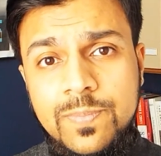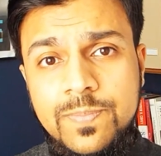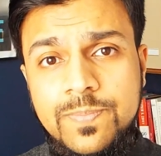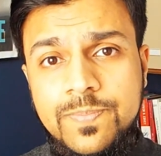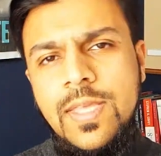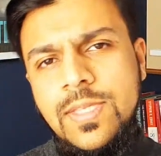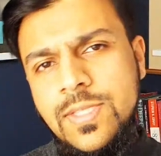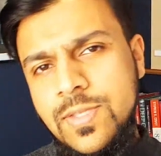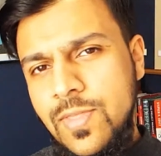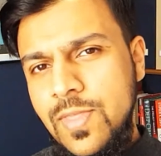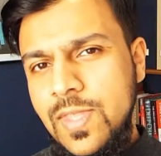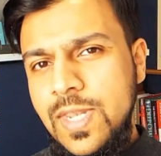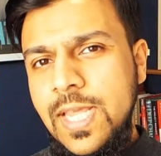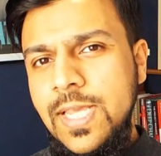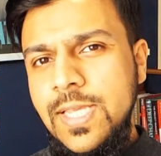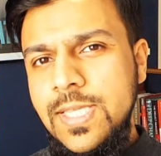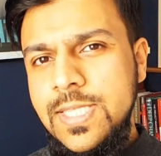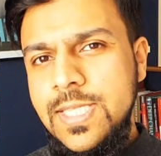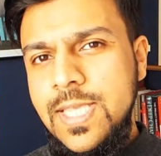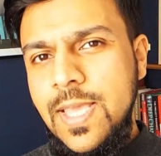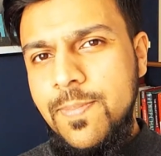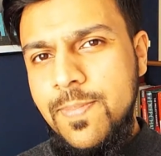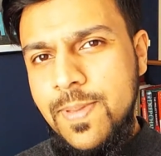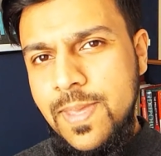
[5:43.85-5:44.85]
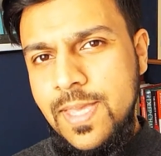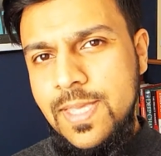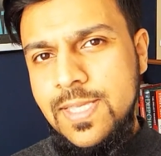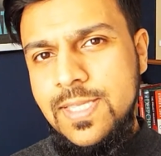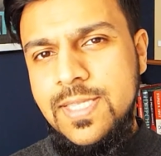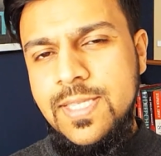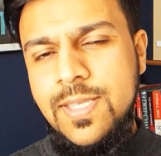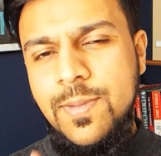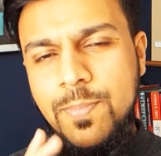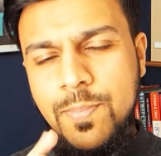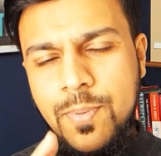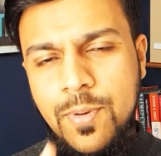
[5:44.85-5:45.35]
So the next step is
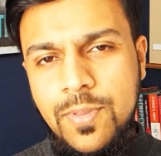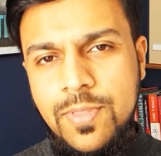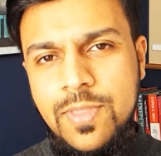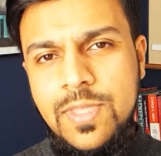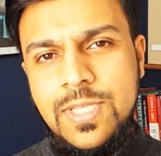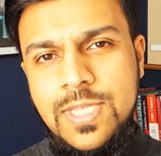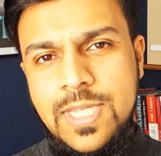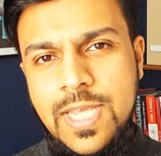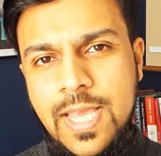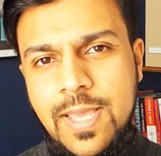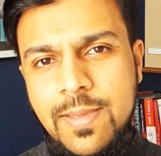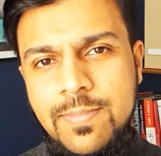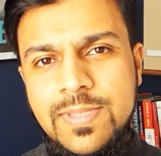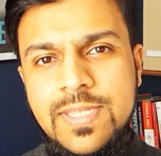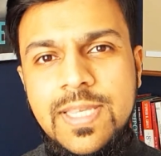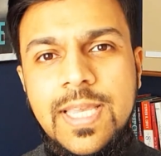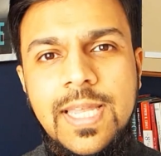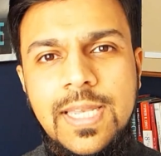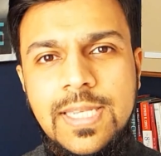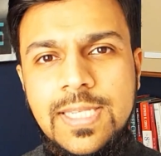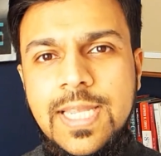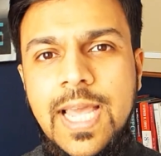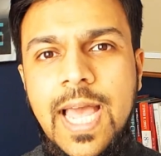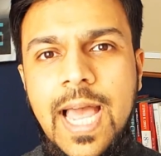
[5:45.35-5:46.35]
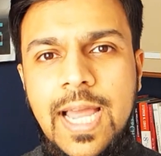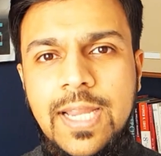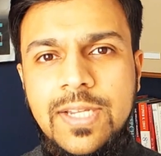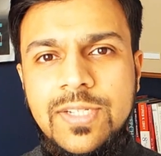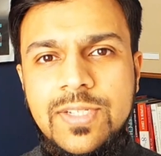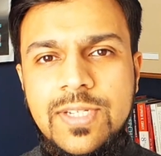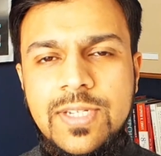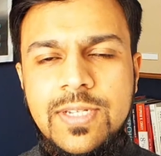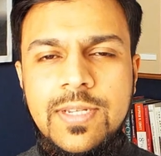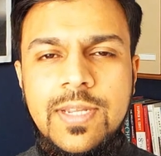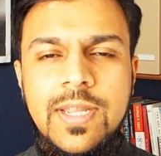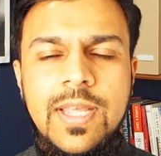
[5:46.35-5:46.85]
to put the tips into
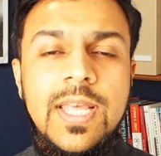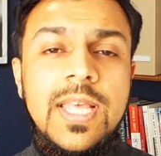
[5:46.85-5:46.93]
action.